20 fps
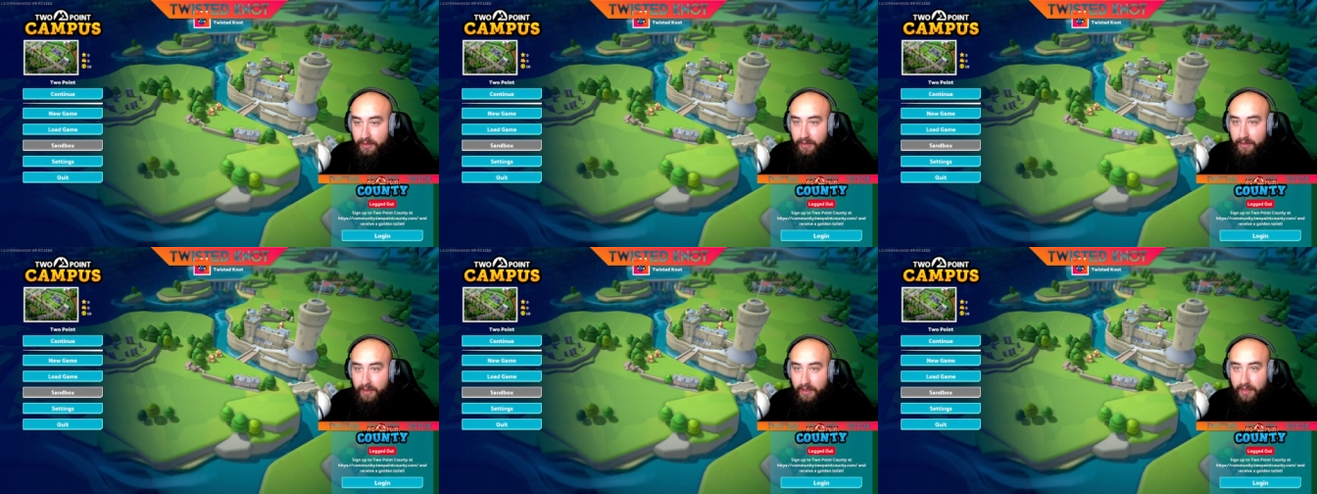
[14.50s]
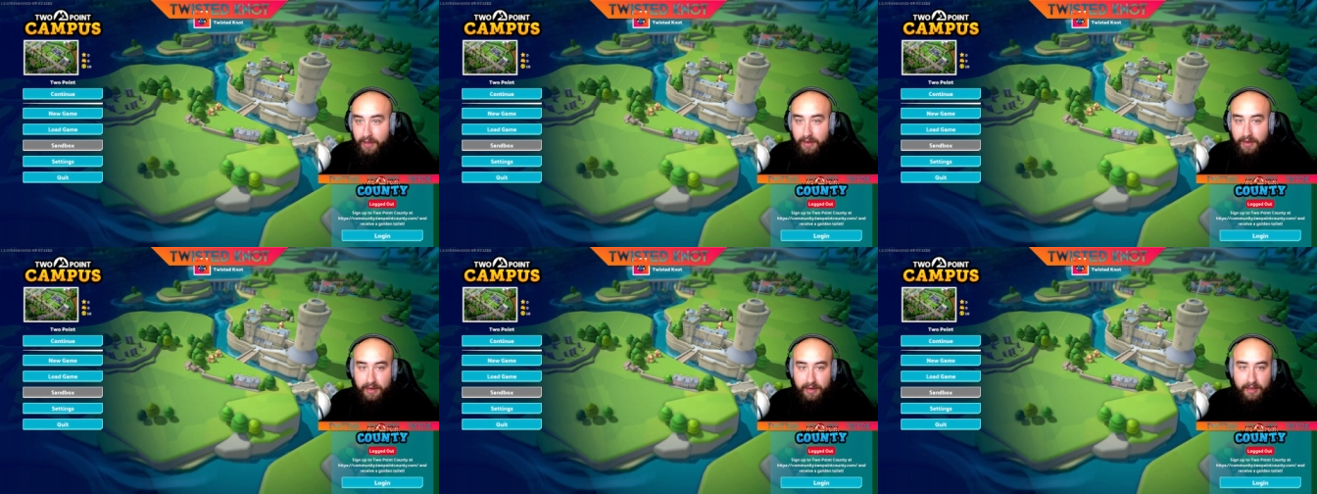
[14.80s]

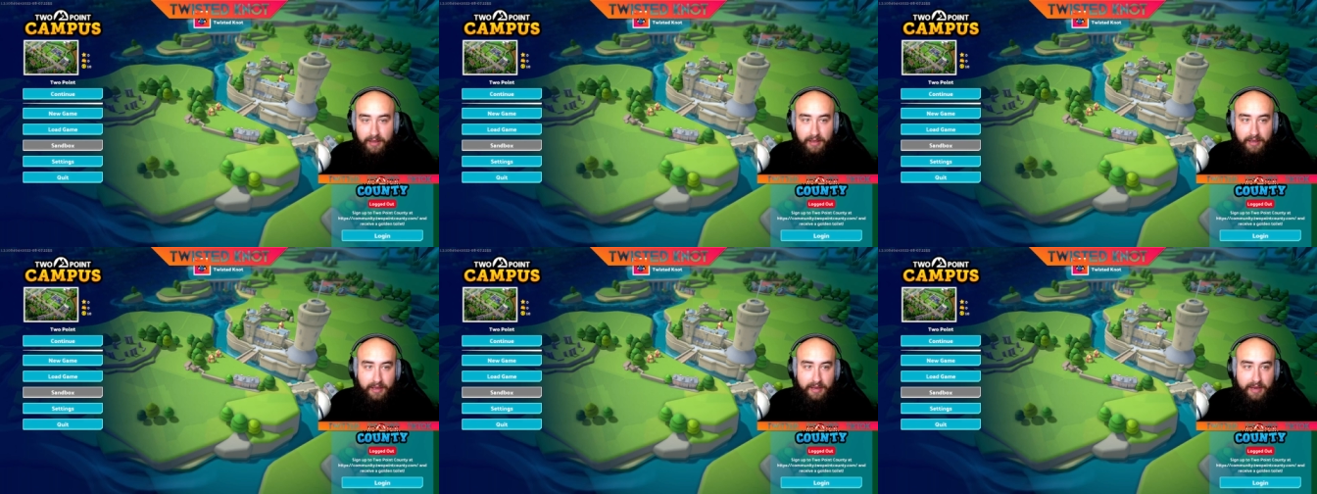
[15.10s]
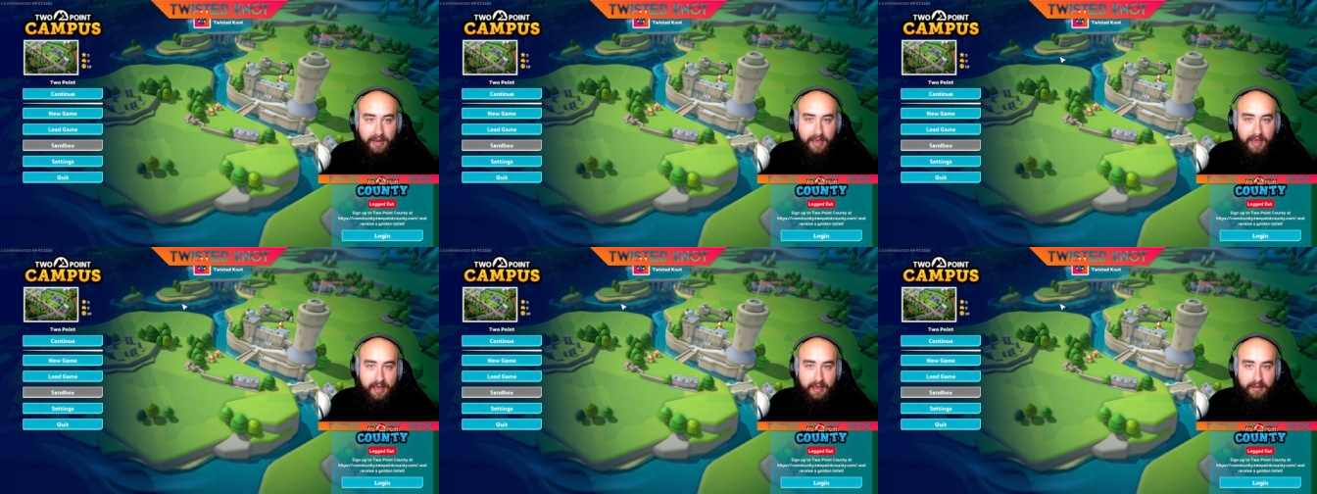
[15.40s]
And uh, and
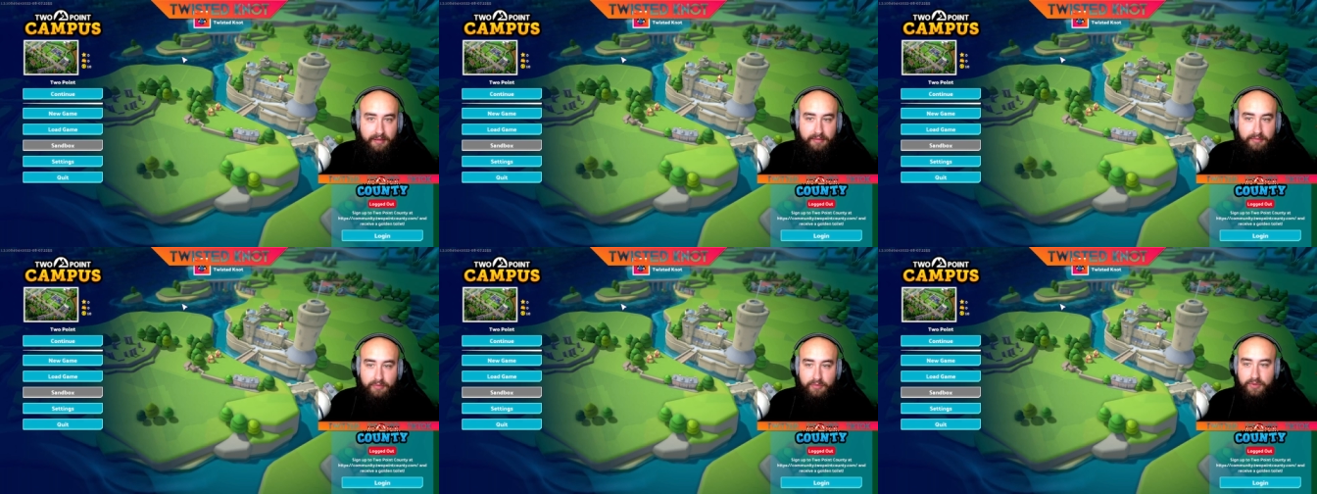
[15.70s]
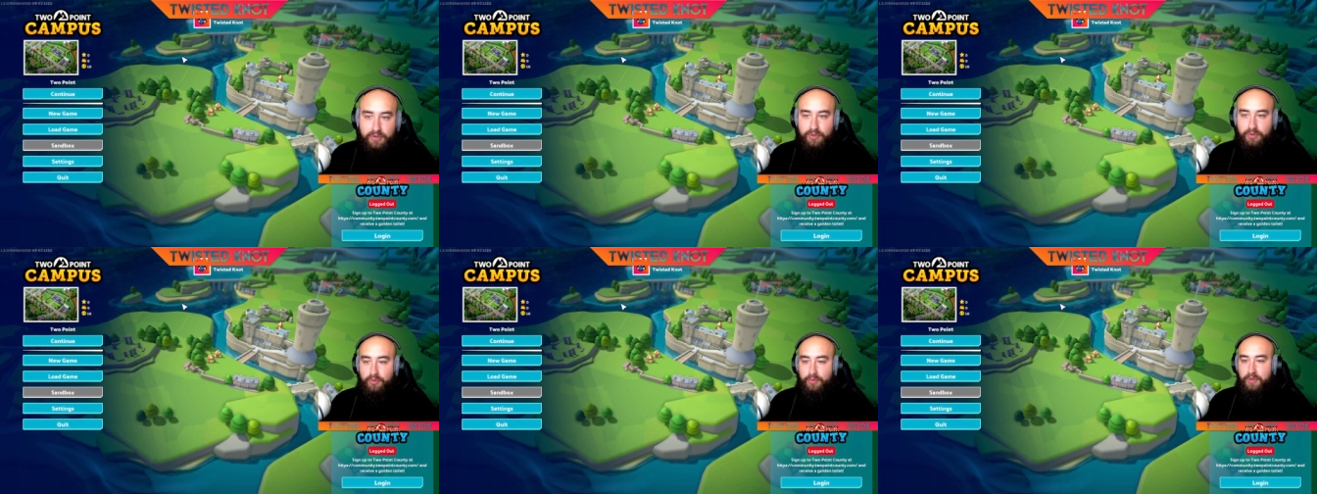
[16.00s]
yeah,
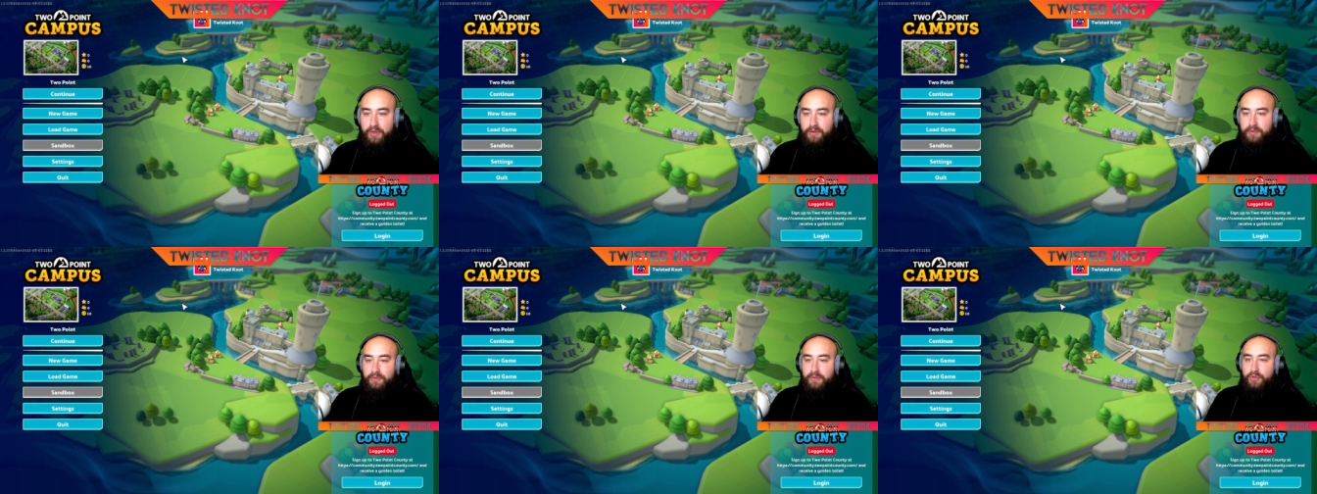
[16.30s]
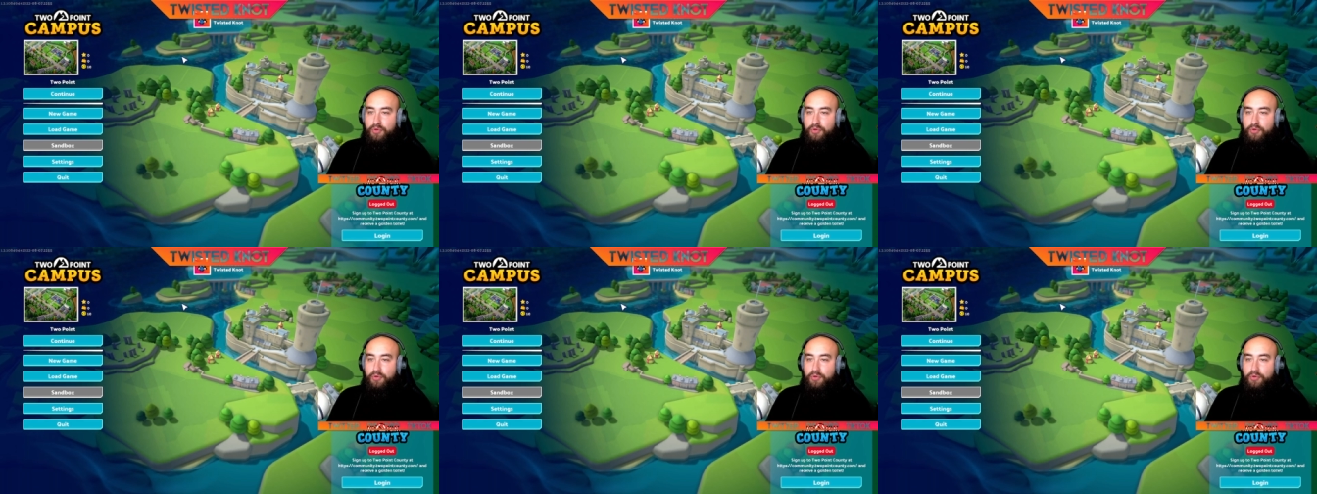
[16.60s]
sort we